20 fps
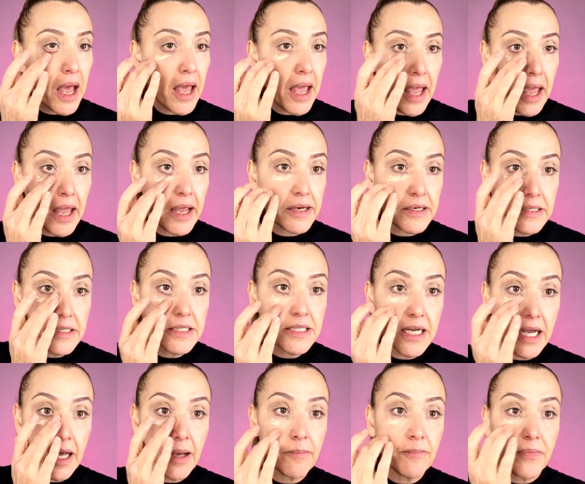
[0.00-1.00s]

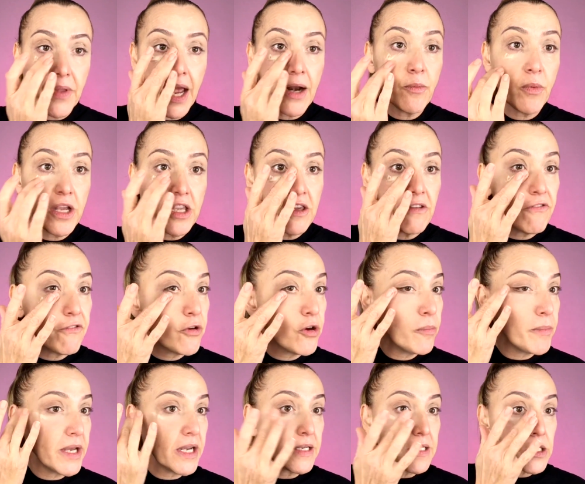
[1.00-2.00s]
And when you're
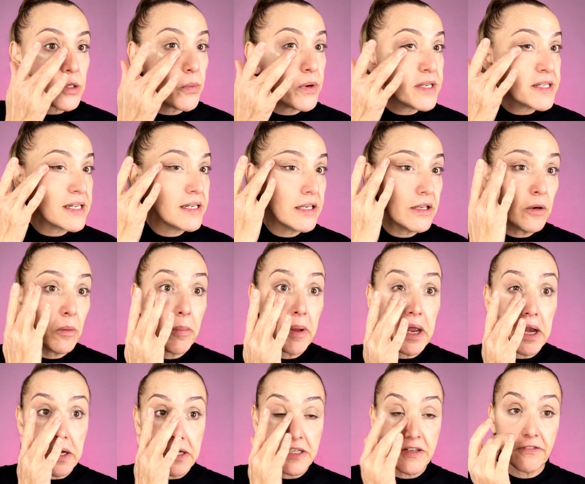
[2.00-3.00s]
filming, it's always a little
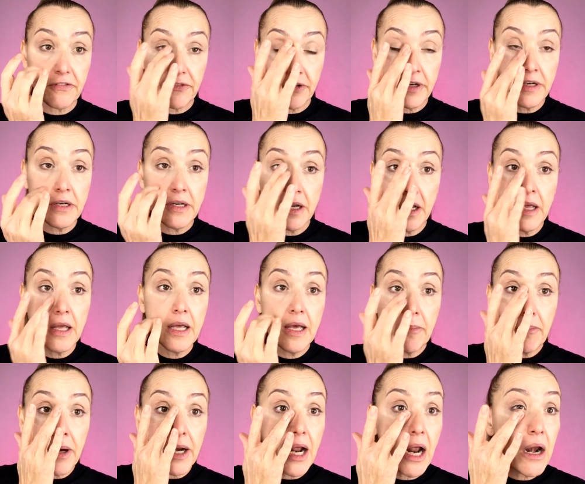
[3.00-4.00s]
bit different.
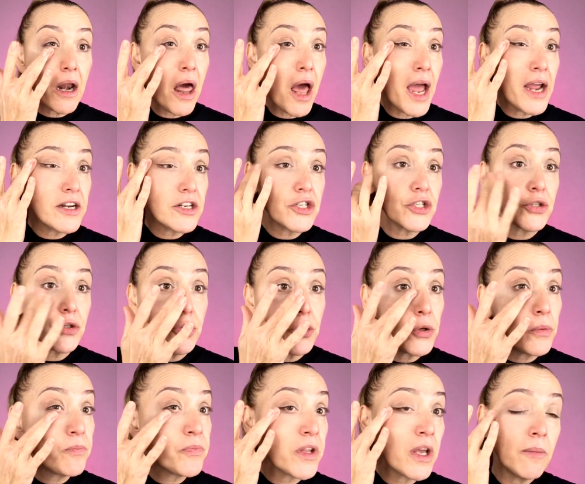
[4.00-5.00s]
But I like
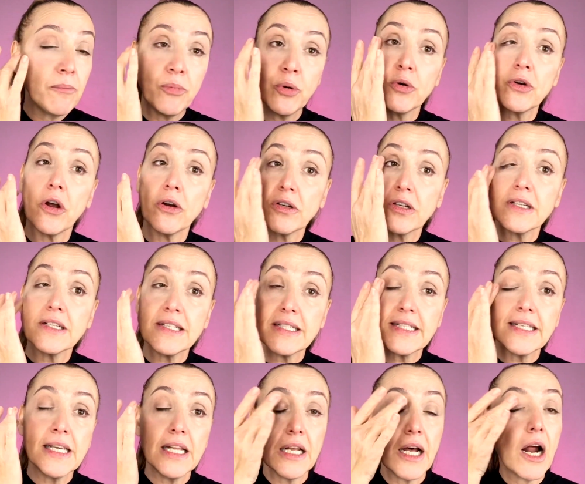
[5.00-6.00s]
to put on
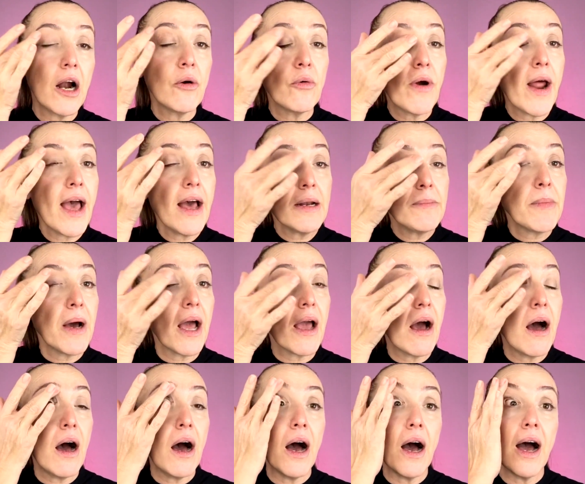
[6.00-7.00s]
concealer around my
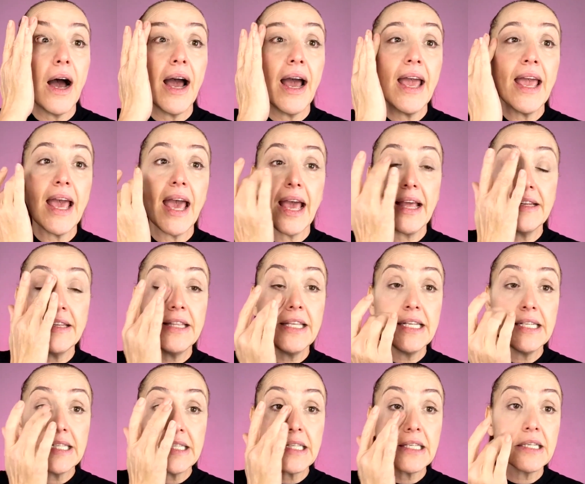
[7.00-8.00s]
eye, and
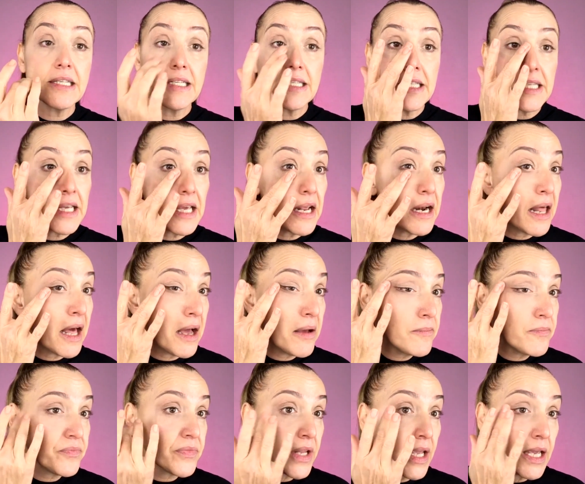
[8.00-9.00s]
this concealer
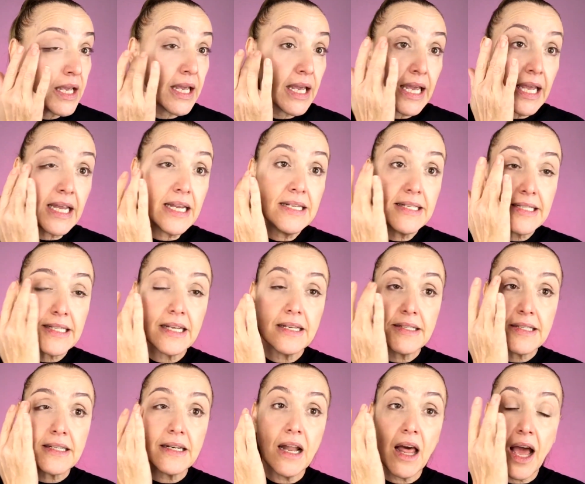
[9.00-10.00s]
is
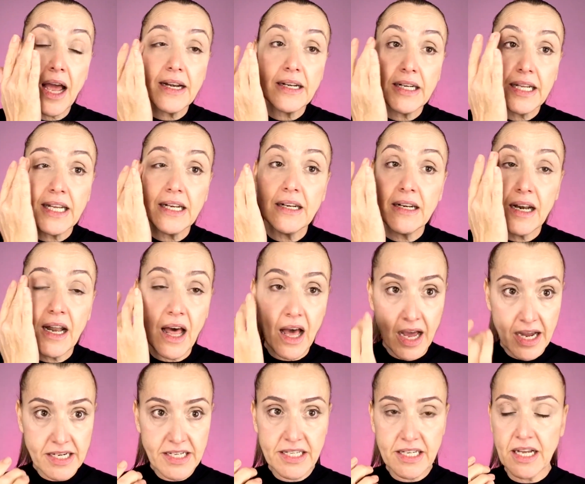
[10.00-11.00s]
slightly
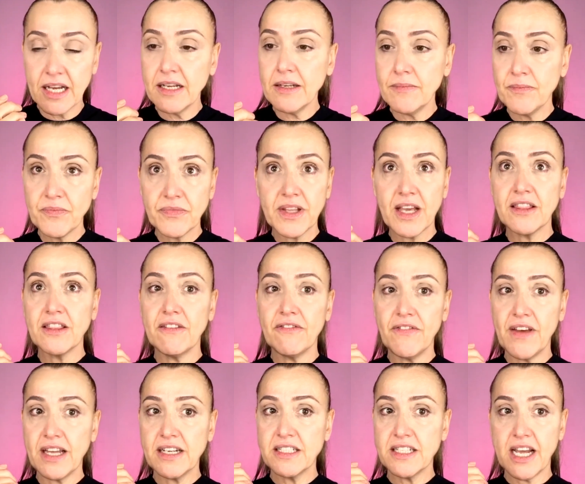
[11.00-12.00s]
lighter than the
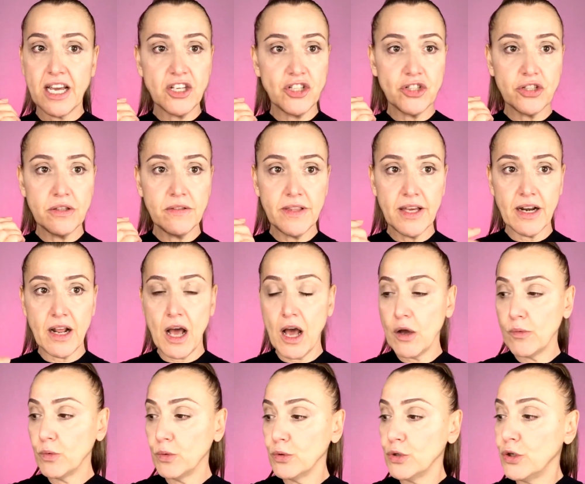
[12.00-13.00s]
foundation that I
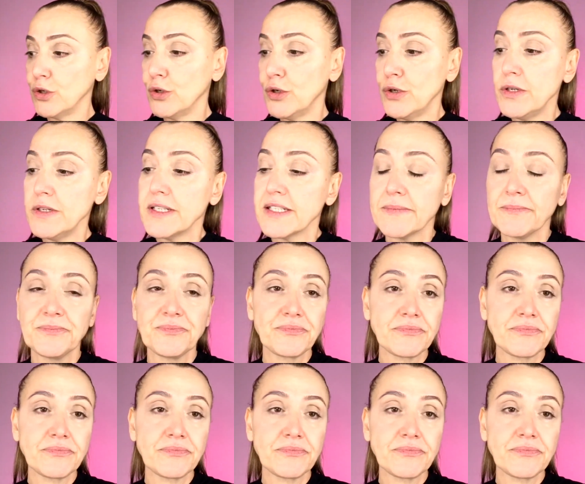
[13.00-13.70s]
will use.